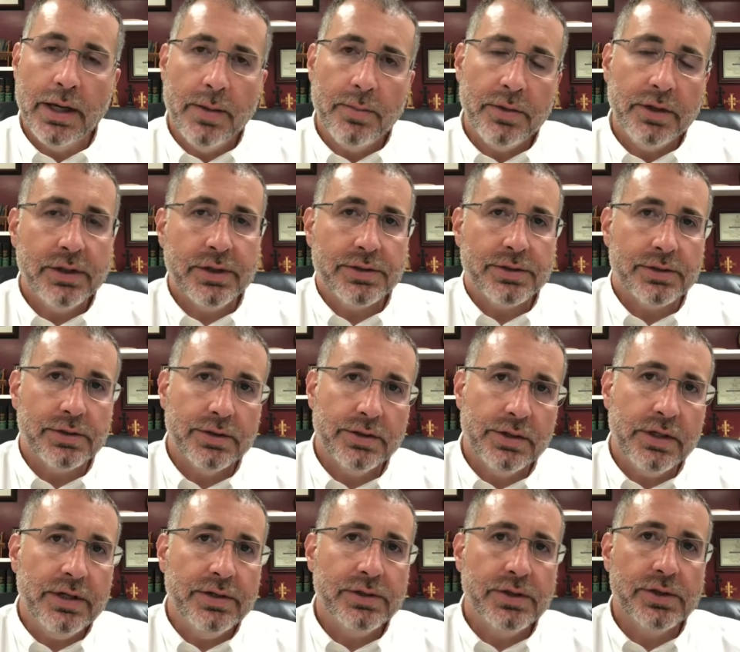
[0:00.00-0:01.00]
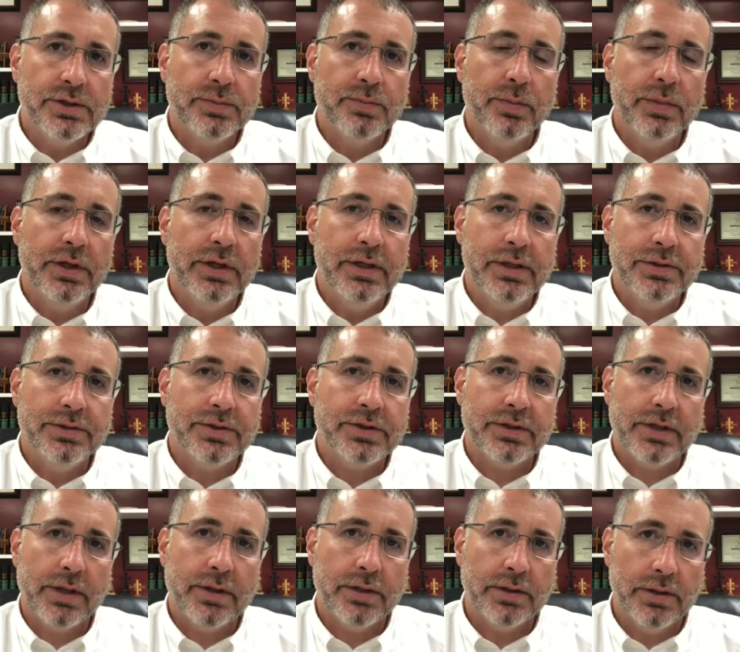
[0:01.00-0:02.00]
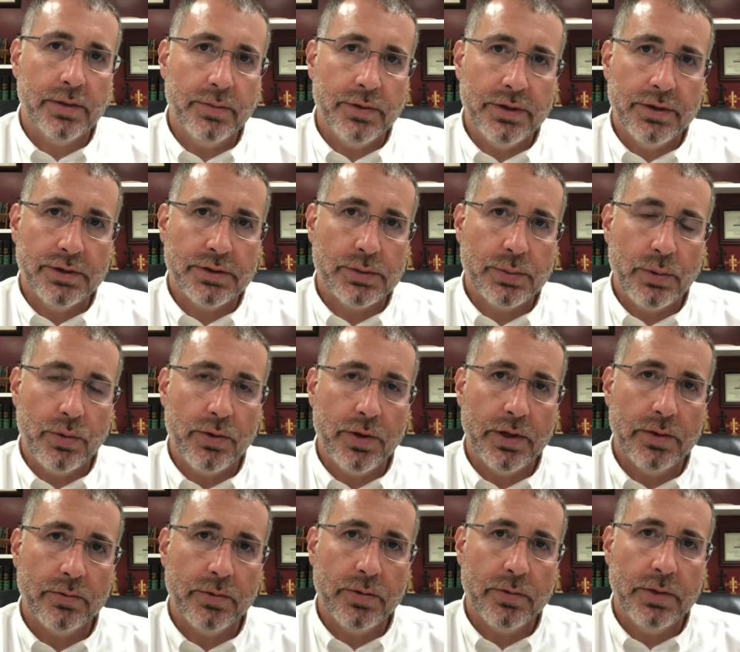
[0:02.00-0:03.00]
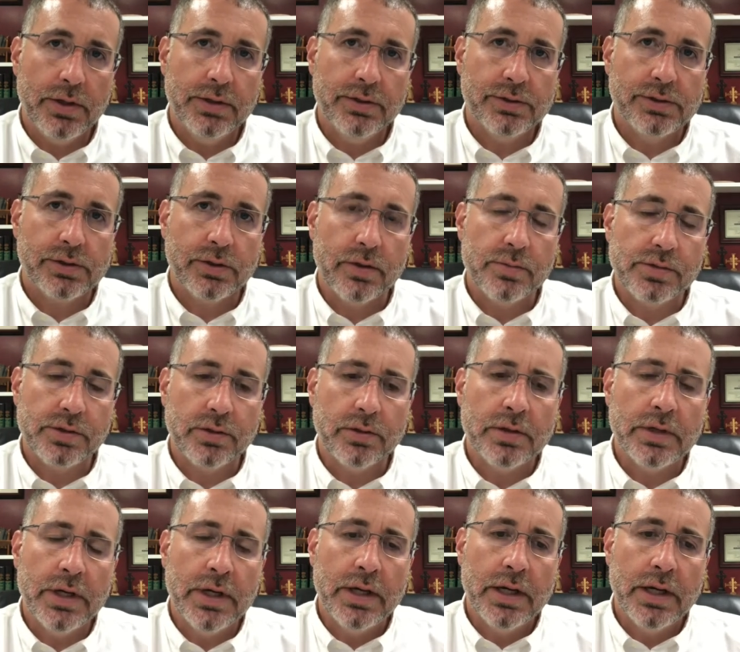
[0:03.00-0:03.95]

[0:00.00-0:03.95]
Because Jesus begins telling them at this point, we read in the scripture,